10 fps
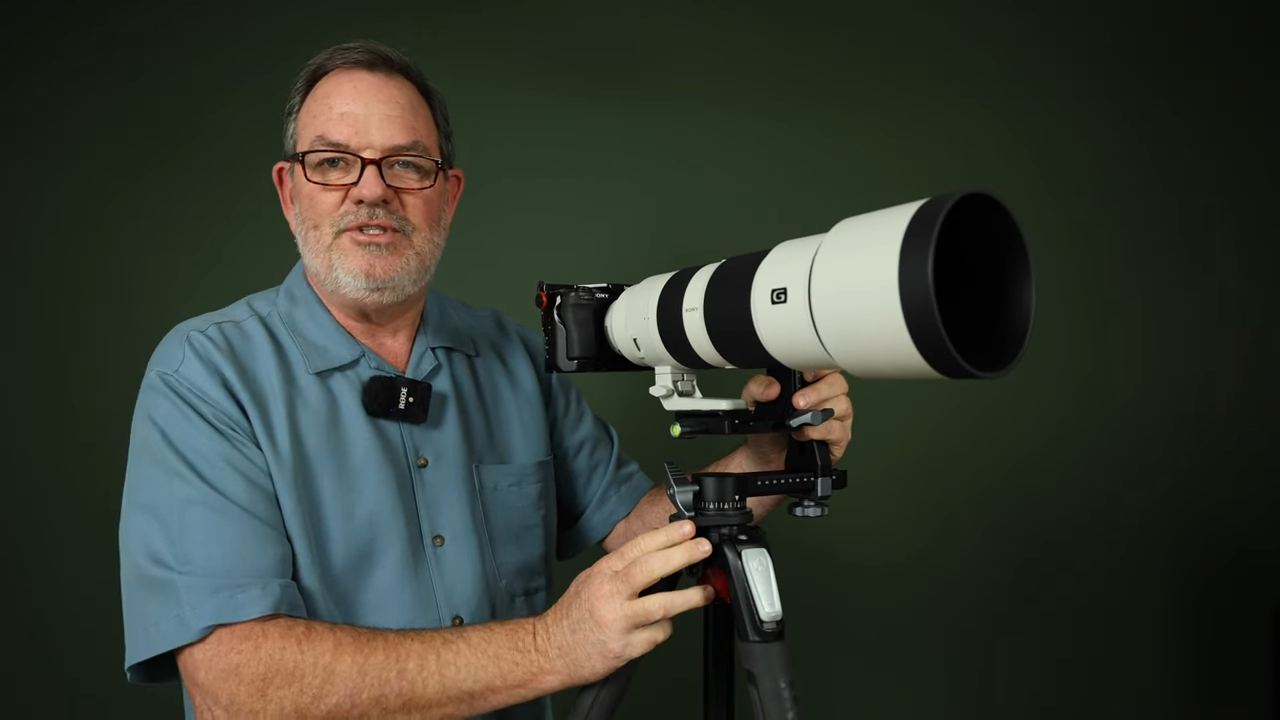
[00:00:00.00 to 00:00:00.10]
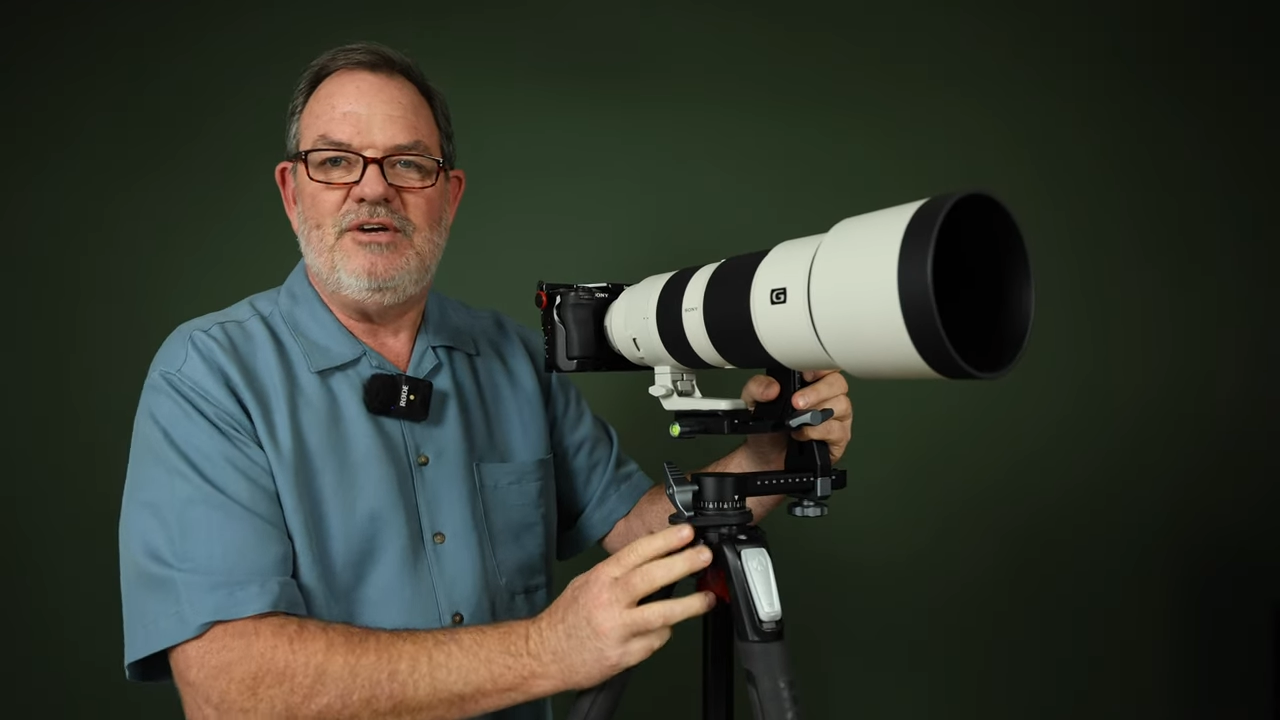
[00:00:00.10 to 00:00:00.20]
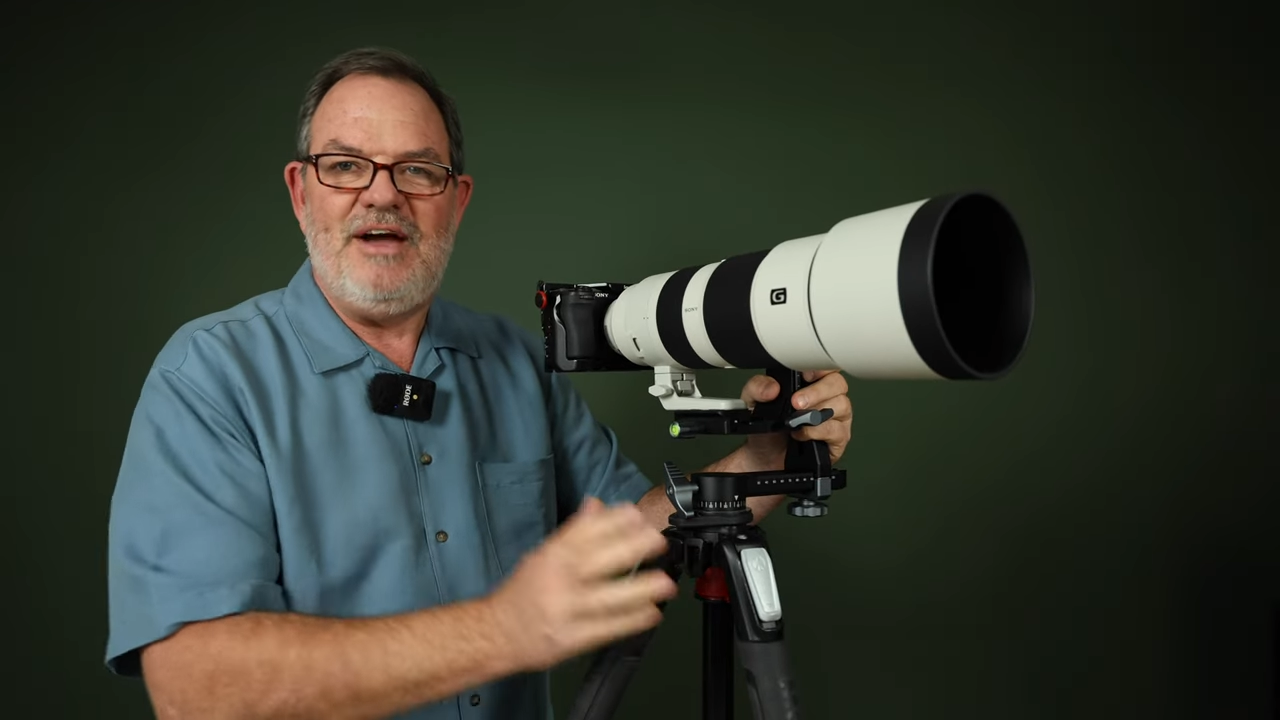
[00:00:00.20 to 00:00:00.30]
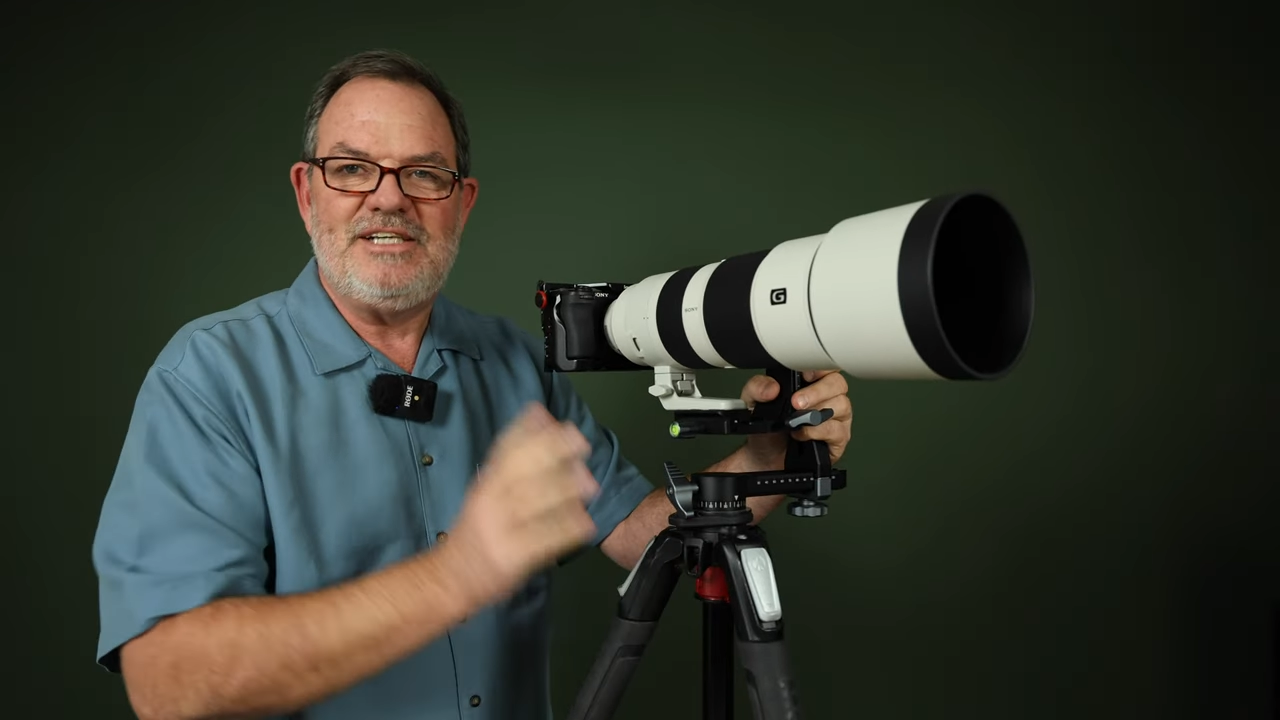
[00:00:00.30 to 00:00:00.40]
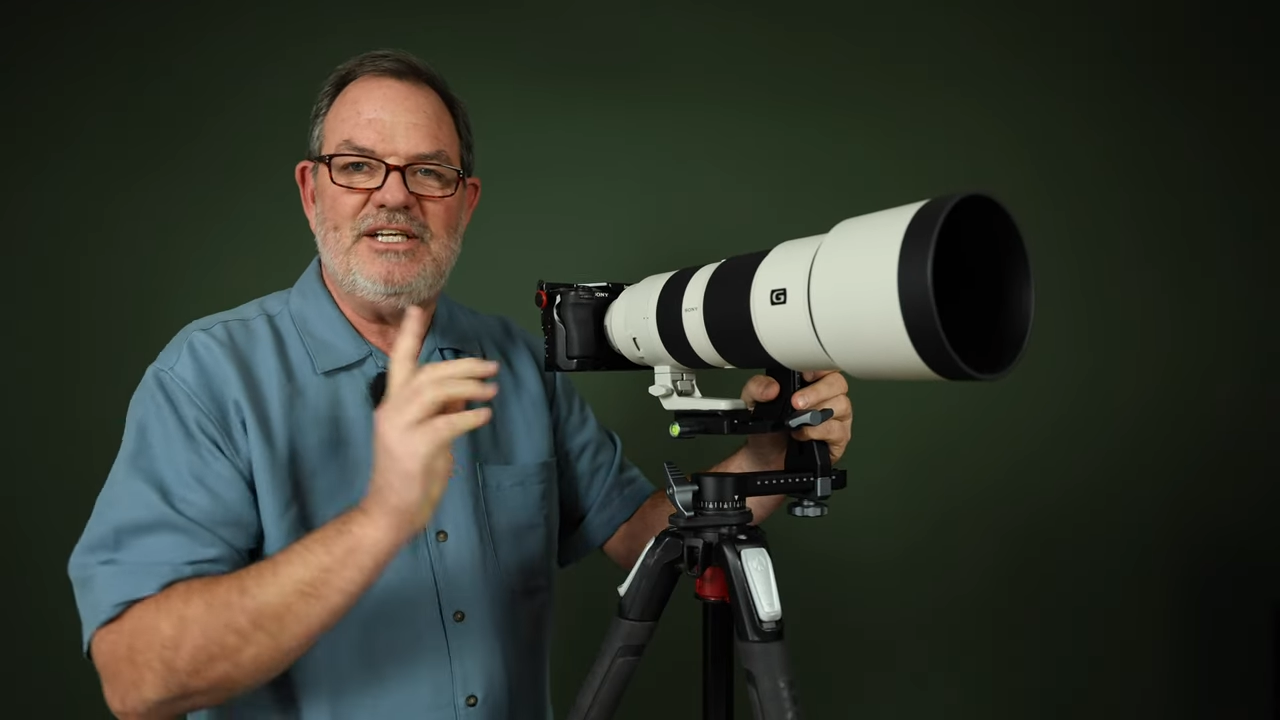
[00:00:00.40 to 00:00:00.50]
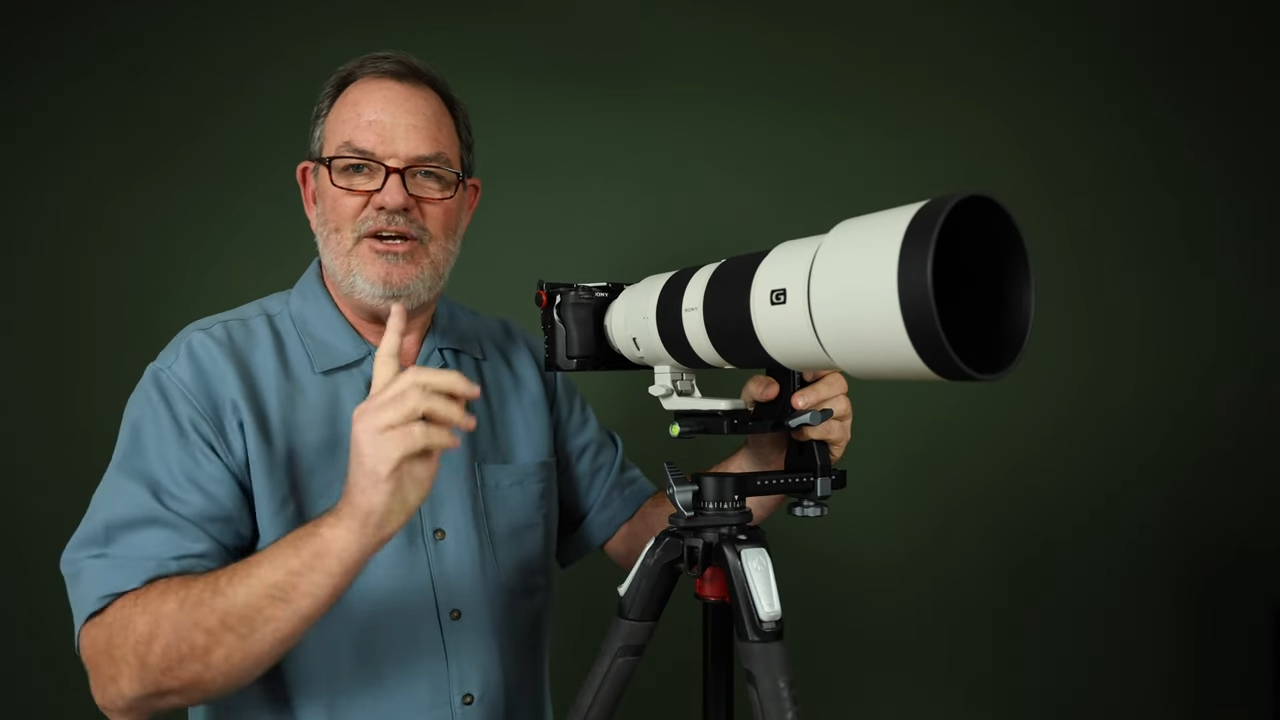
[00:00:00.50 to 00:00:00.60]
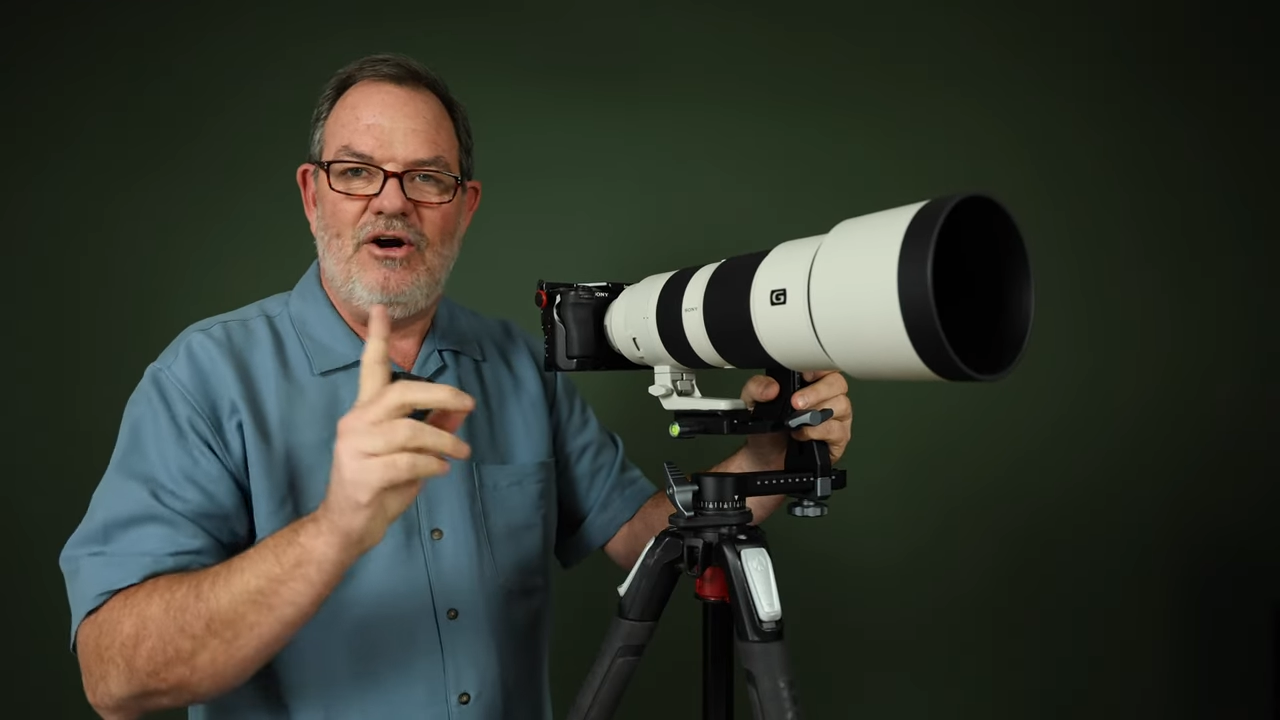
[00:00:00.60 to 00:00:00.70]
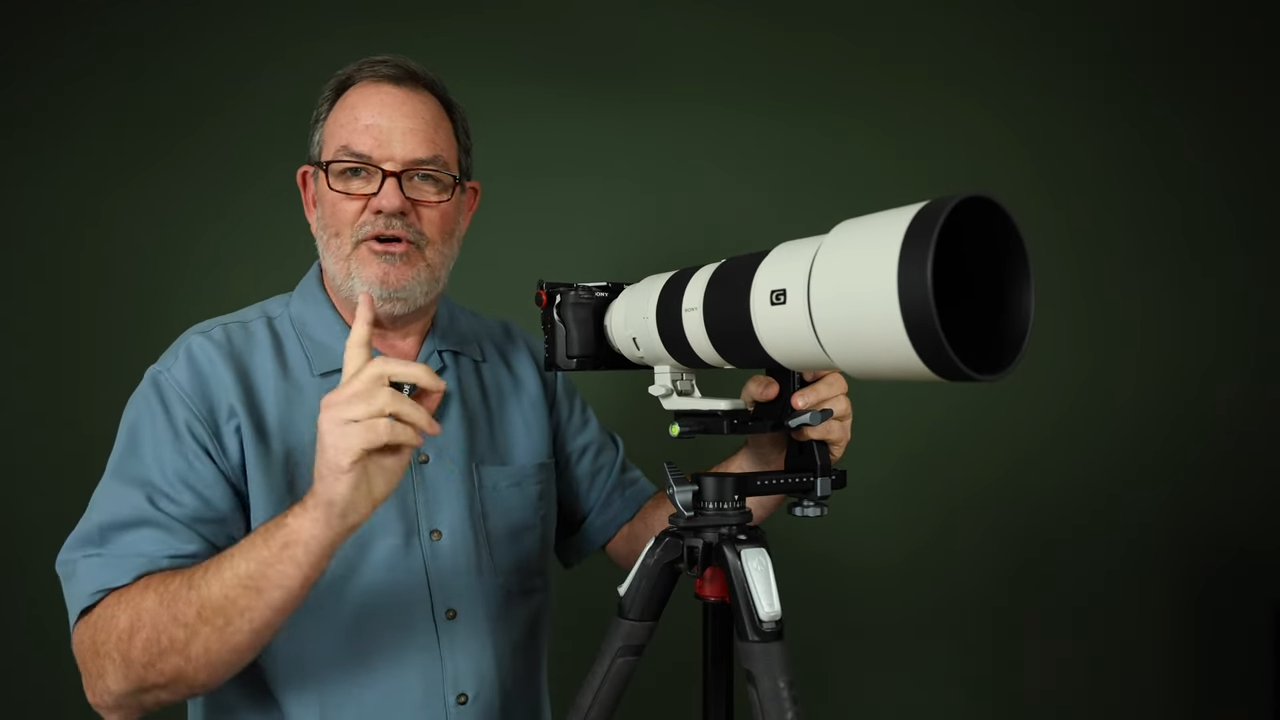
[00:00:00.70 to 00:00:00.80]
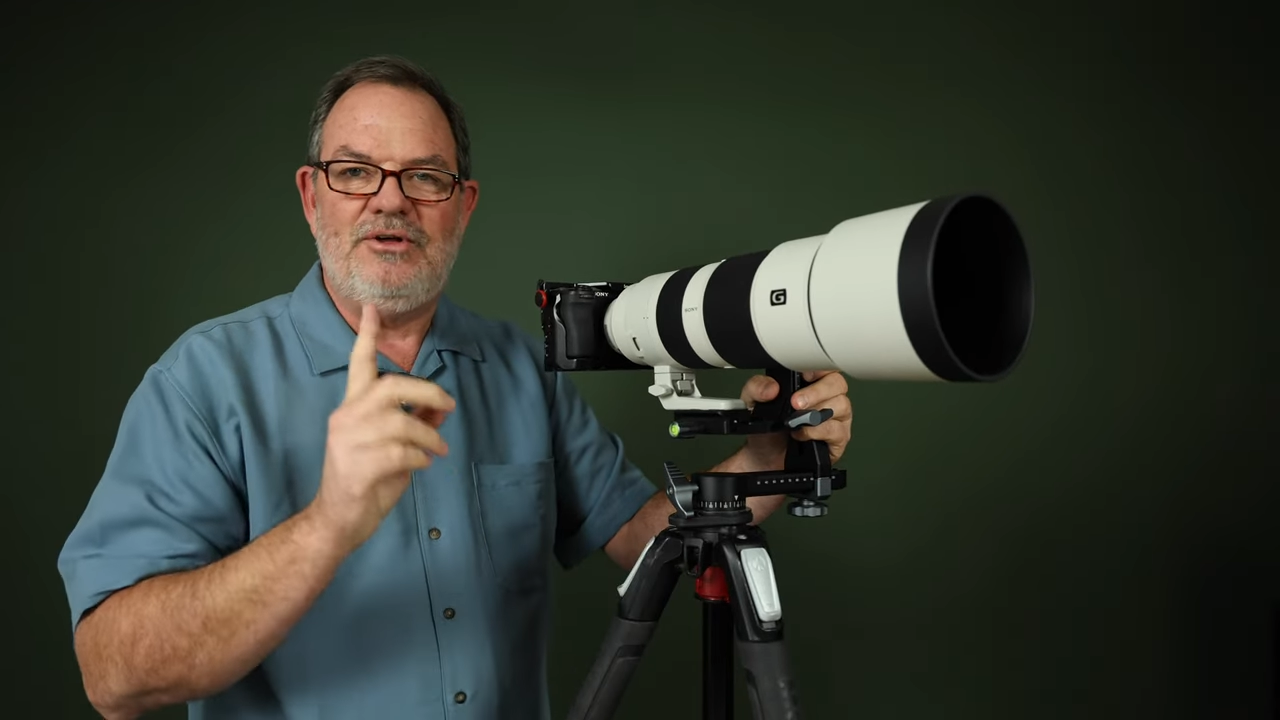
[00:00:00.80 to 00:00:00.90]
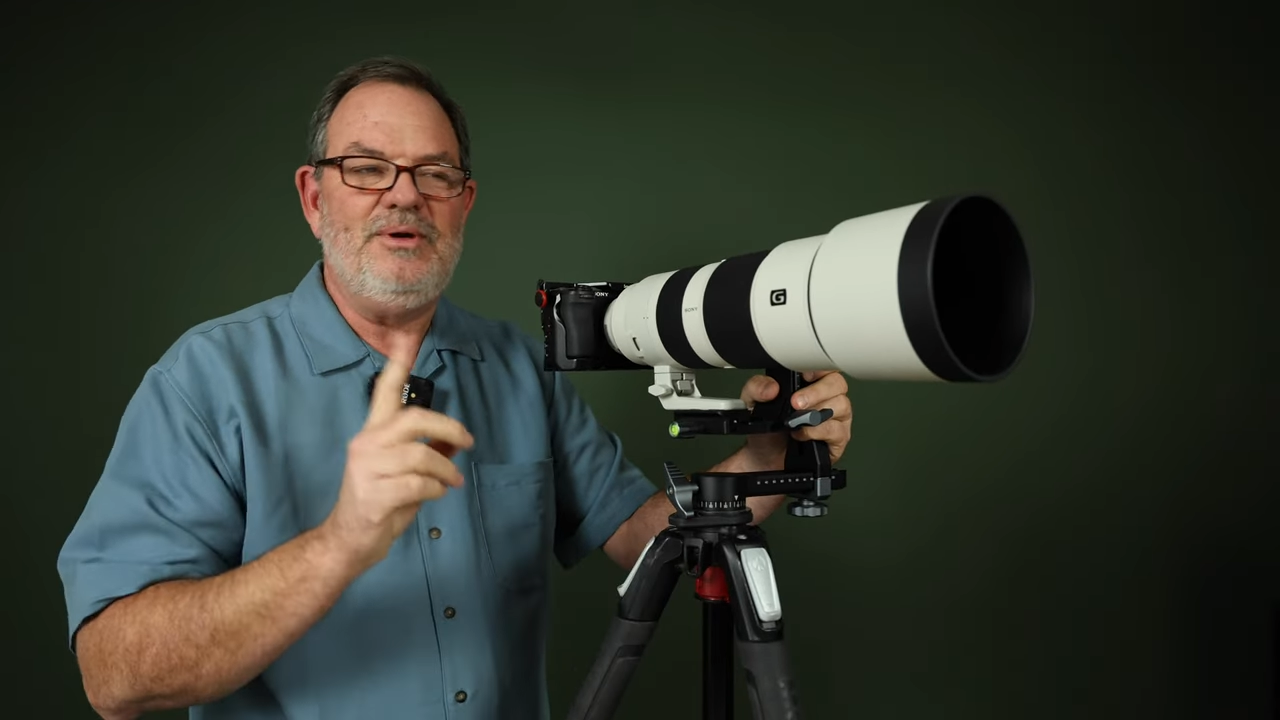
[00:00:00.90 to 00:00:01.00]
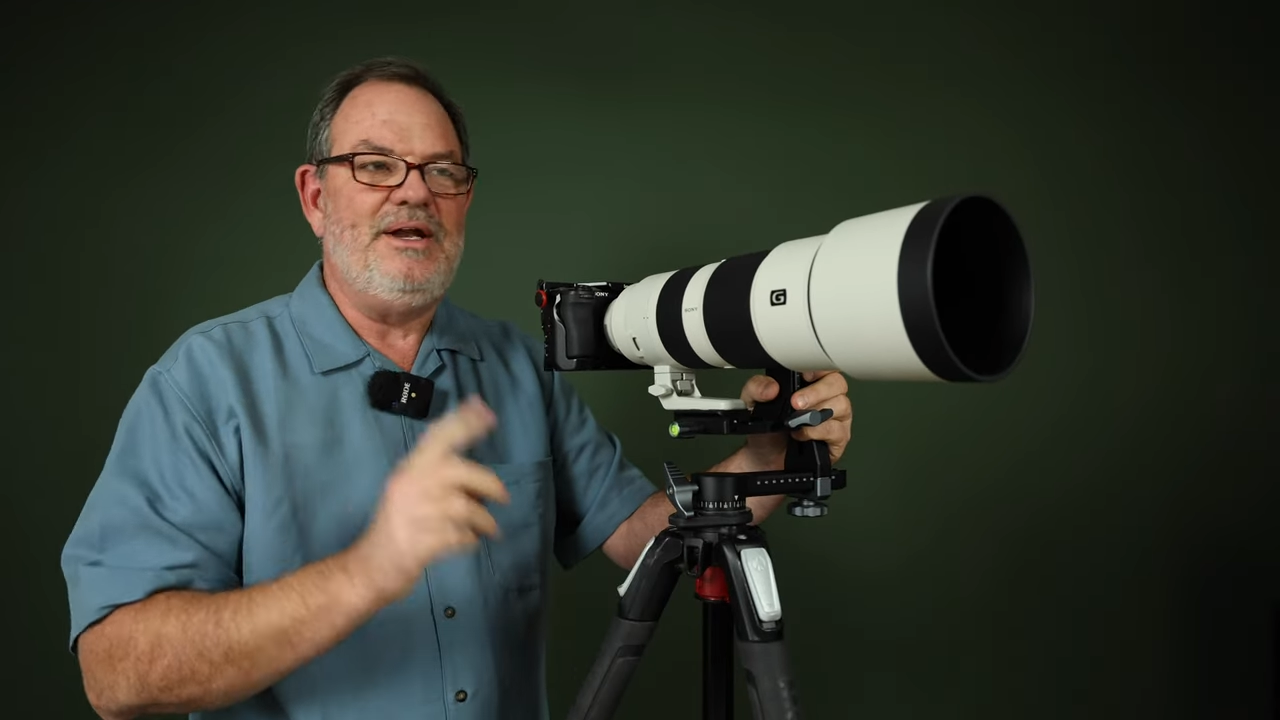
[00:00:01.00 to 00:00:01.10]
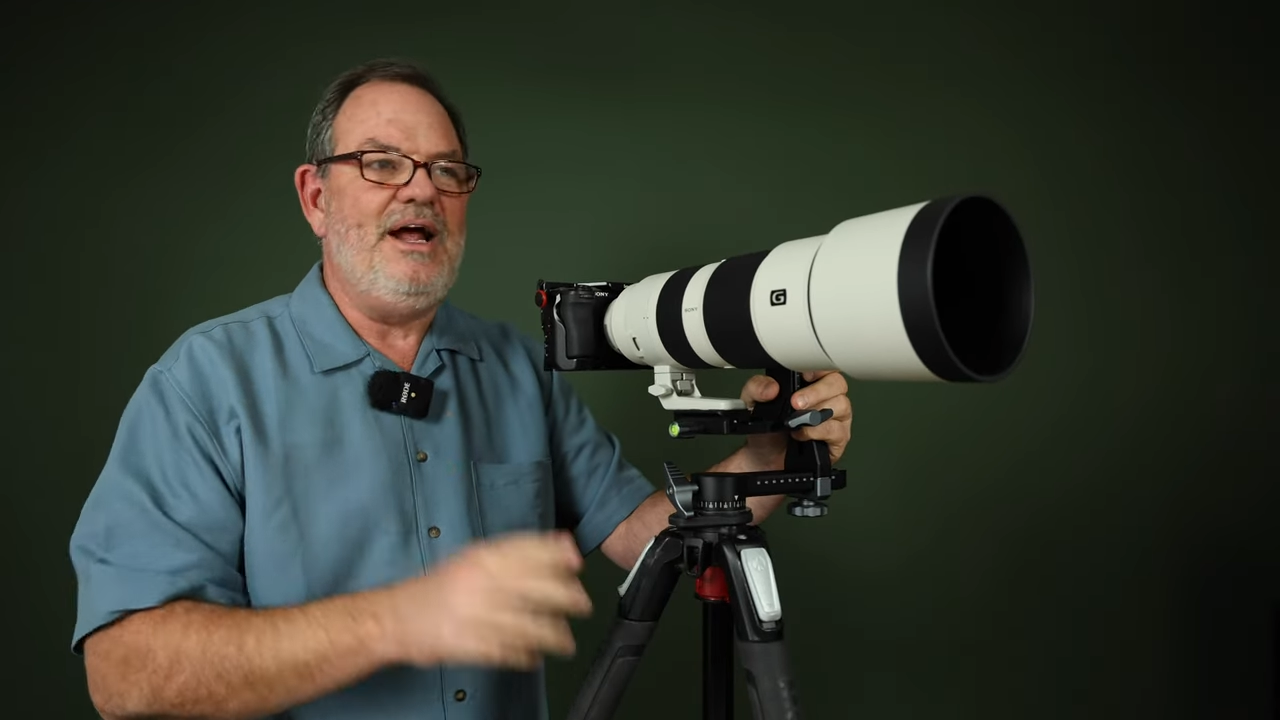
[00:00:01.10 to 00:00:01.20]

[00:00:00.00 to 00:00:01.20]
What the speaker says: I've actually already been